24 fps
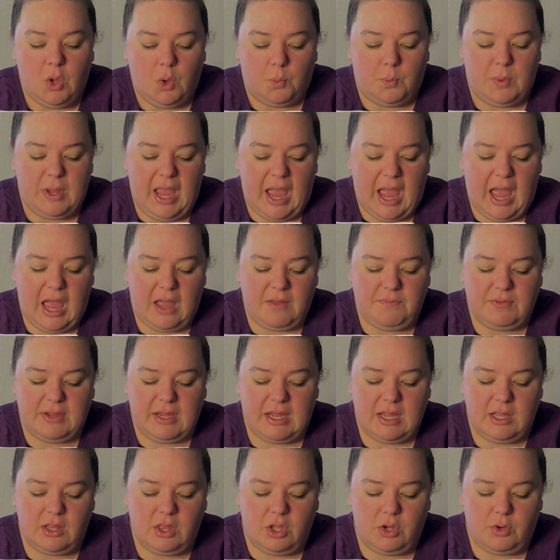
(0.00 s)
We have
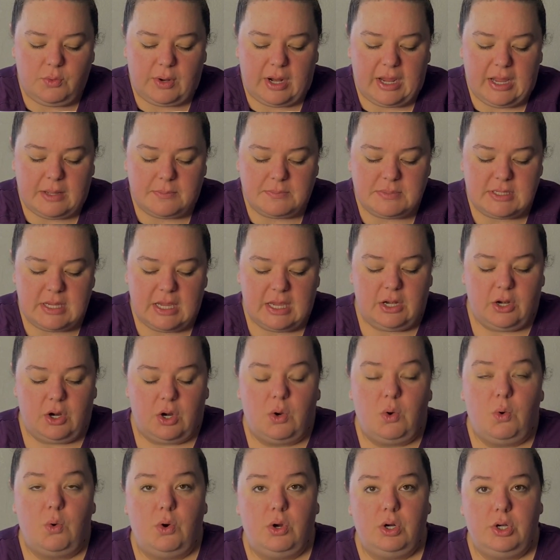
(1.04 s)
kilograms in our
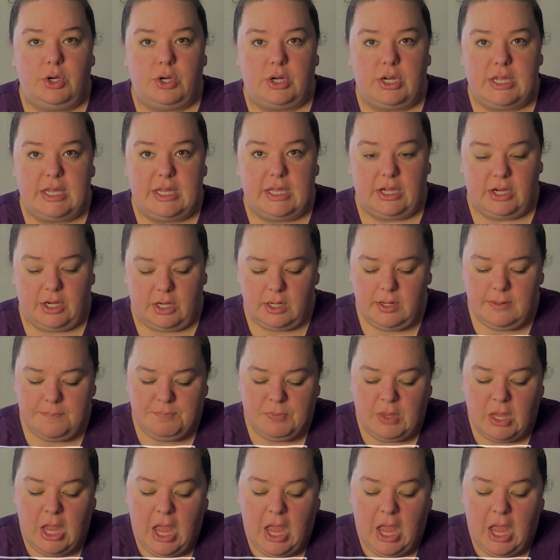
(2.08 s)
order here,